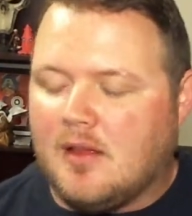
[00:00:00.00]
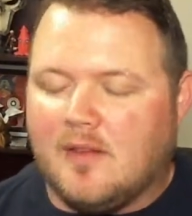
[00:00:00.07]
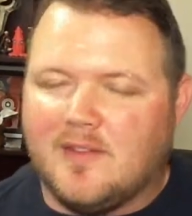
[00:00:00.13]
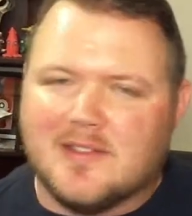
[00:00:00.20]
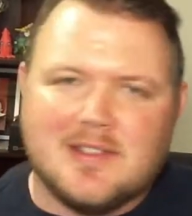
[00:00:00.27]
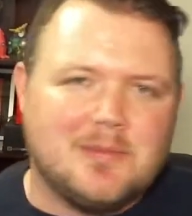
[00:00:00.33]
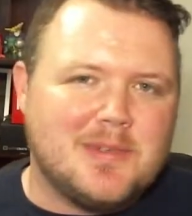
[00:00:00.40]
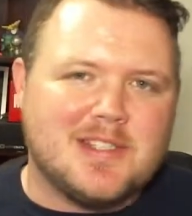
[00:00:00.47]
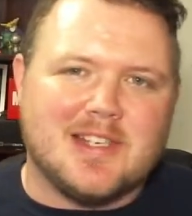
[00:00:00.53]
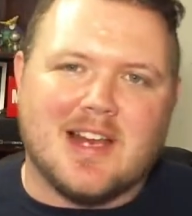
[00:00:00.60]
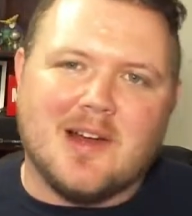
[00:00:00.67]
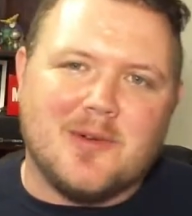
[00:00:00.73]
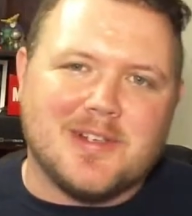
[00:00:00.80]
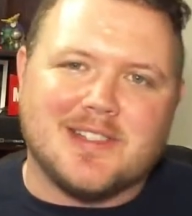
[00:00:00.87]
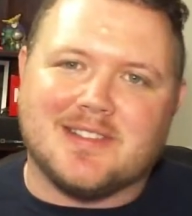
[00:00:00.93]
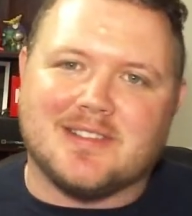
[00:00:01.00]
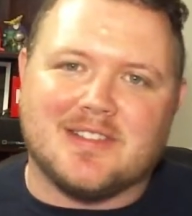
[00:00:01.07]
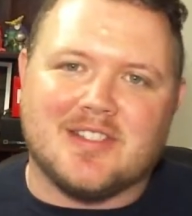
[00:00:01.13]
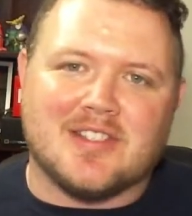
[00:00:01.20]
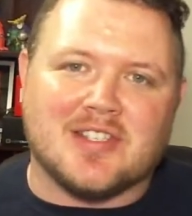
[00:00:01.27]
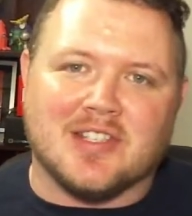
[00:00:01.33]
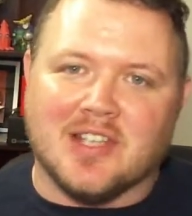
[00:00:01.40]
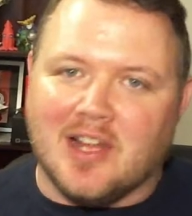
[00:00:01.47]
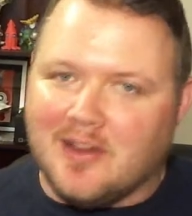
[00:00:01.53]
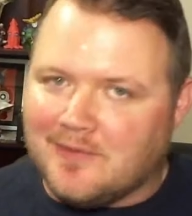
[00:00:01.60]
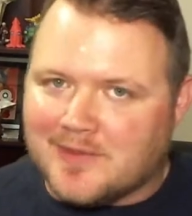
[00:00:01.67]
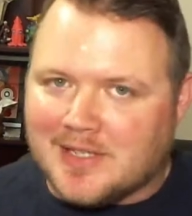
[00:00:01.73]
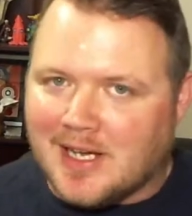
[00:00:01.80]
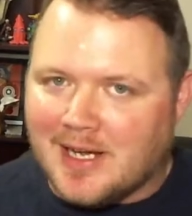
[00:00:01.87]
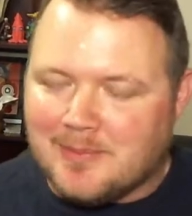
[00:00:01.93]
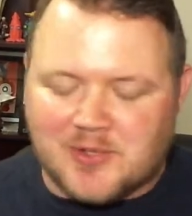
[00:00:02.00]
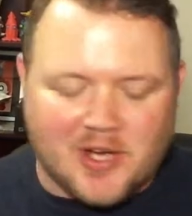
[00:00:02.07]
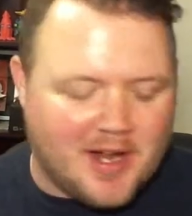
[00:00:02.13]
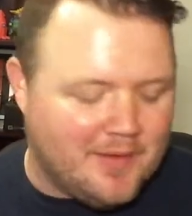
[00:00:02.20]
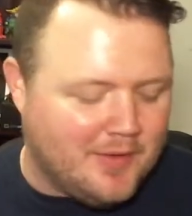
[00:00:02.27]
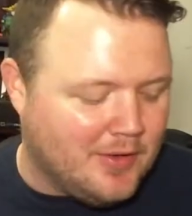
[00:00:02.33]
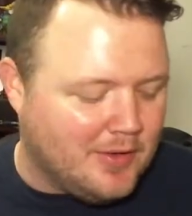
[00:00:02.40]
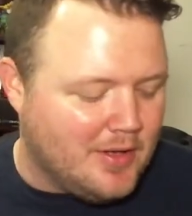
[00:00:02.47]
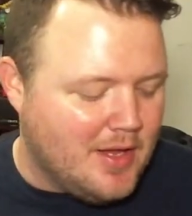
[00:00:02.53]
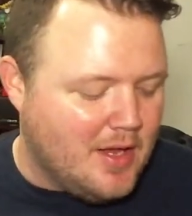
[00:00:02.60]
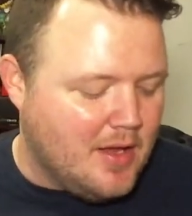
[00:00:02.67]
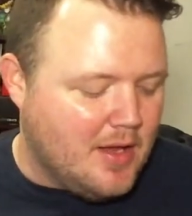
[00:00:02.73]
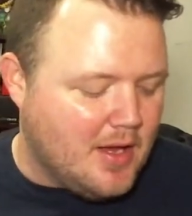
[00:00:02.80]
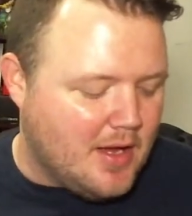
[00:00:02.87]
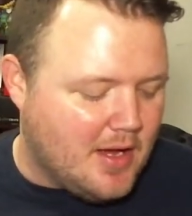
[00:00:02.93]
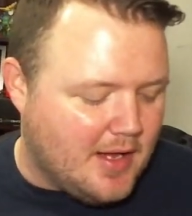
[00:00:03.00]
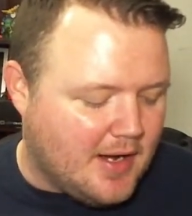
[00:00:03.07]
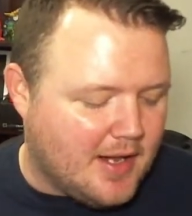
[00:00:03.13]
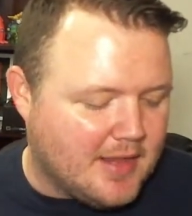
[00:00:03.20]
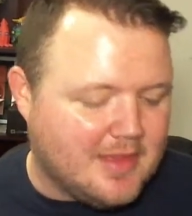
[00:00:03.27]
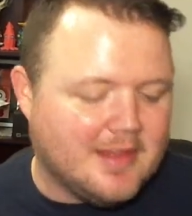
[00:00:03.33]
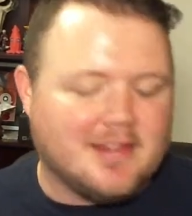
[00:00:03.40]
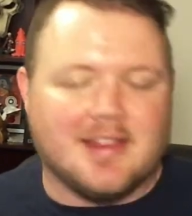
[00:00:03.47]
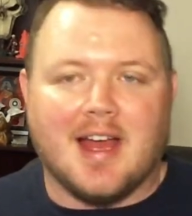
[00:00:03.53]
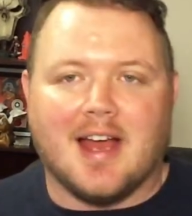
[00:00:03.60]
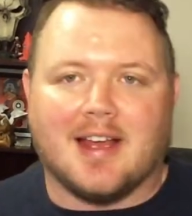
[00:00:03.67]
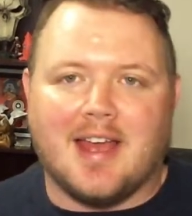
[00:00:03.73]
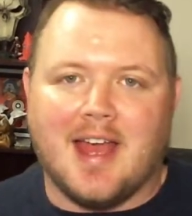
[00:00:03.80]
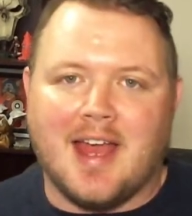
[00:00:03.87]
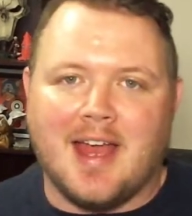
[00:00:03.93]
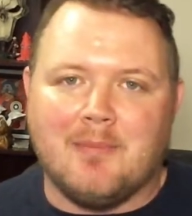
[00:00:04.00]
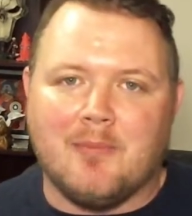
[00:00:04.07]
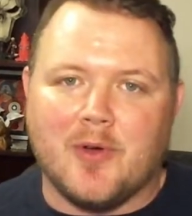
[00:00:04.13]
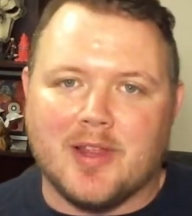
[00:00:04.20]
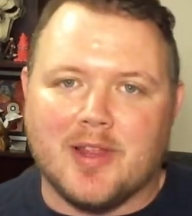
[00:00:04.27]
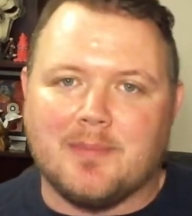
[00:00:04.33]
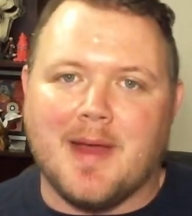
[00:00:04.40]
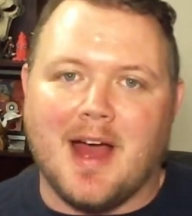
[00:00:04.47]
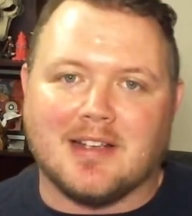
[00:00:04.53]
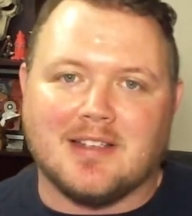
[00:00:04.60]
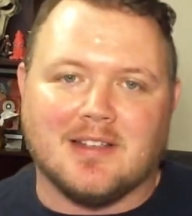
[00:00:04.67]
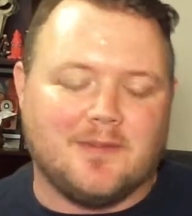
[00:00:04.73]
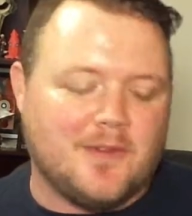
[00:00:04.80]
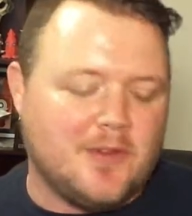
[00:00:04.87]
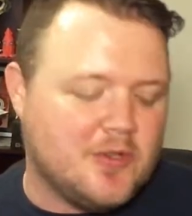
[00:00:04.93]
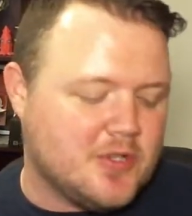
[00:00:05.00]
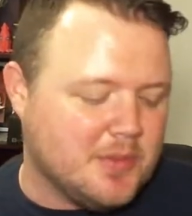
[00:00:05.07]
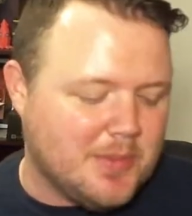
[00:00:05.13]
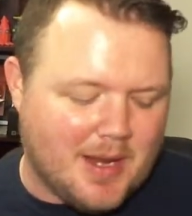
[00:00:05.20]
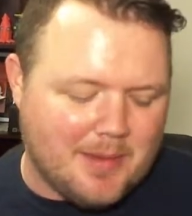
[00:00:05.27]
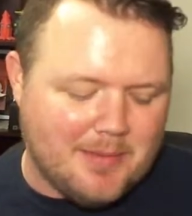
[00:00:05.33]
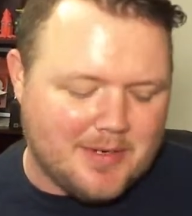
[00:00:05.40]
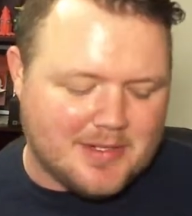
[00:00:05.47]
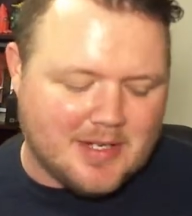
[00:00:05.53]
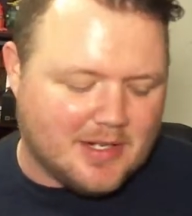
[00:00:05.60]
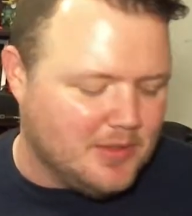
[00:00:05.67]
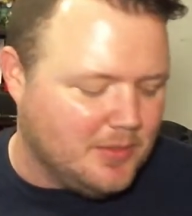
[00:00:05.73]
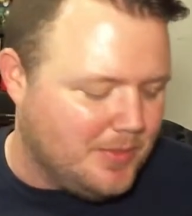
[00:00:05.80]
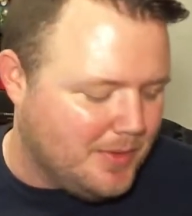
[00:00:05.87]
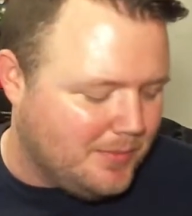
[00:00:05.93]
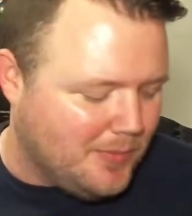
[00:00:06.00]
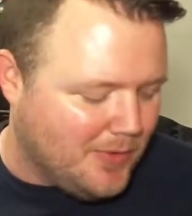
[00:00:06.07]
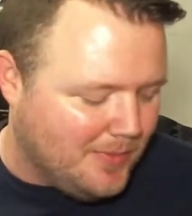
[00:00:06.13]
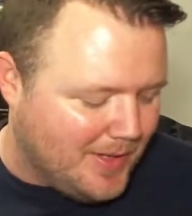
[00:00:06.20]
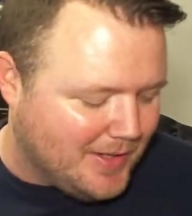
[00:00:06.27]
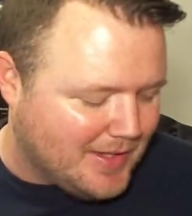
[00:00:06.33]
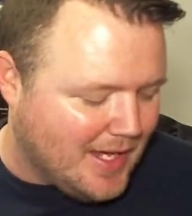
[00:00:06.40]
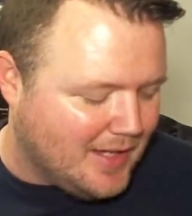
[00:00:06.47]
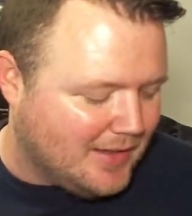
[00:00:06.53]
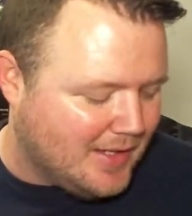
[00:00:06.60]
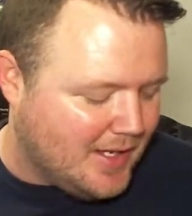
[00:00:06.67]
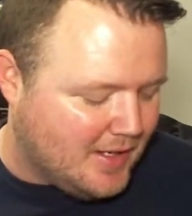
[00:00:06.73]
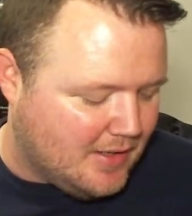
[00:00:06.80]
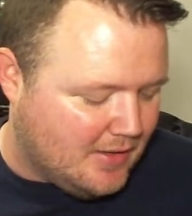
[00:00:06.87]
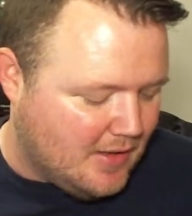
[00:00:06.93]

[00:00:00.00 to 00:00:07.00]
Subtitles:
some reason, I always just love time travel, and I think that came with Back to the Future, but I'm going to talk a little bit more about that later.